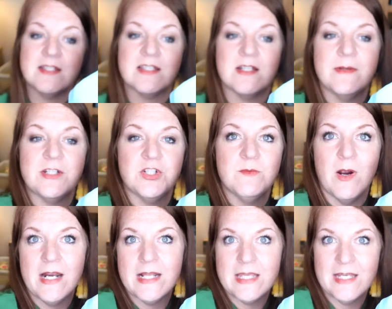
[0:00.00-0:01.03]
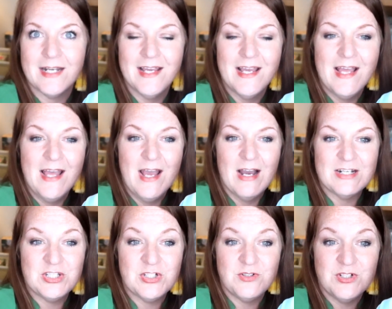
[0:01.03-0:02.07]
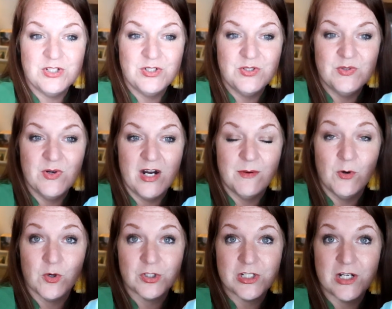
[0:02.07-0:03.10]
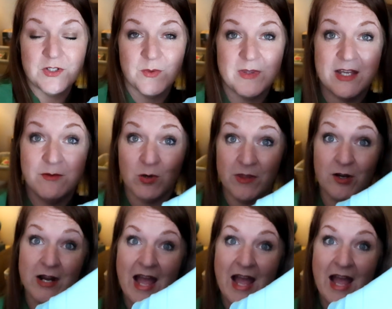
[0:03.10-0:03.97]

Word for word: This is gonna be too bright again. To do um, horse shows when they run their